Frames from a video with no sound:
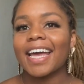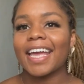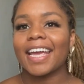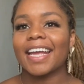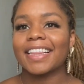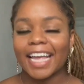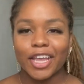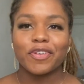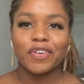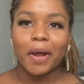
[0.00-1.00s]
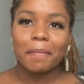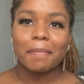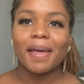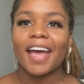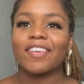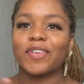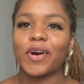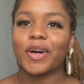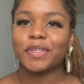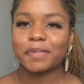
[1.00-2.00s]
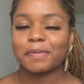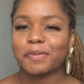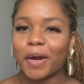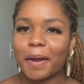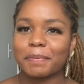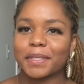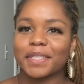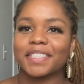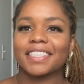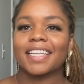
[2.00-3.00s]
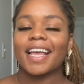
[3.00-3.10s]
and thank you for coming back for all you subscribers.